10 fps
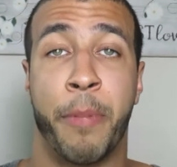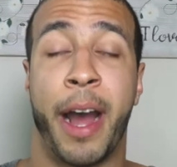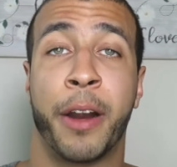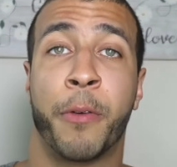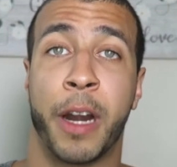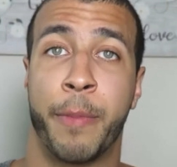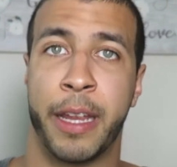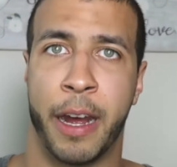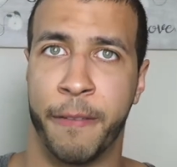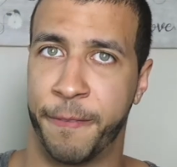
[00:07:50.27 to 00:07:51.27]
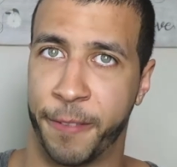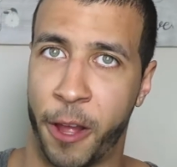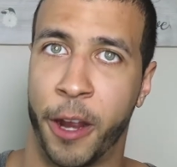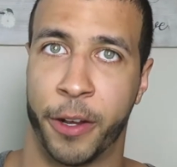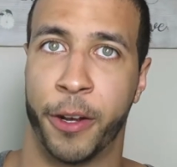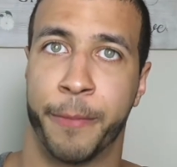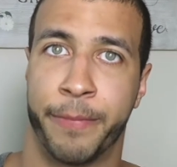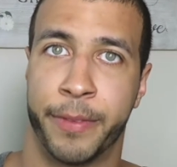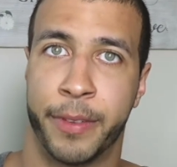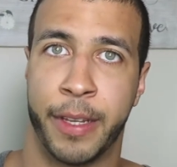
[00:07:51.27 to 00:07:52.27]
but I don't want to be a vlogger.
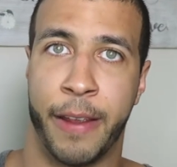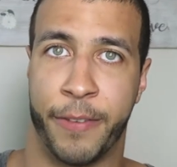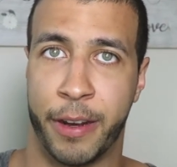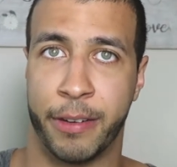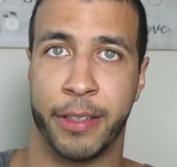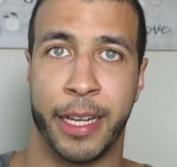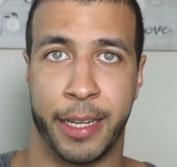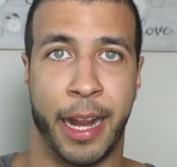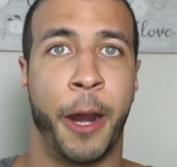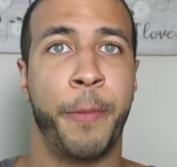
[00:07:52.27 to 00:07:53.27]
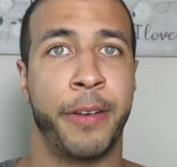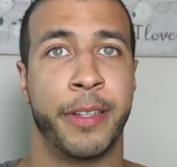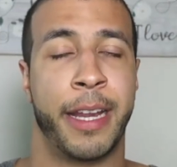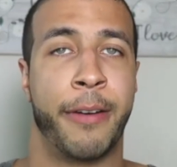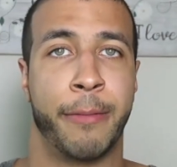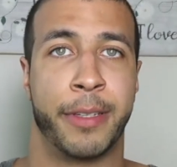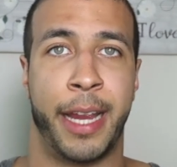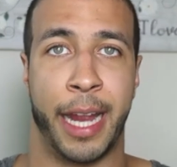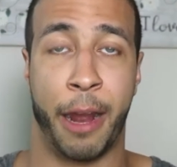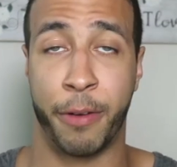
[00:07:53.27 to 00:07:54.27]
I hope you understand what I'm saying.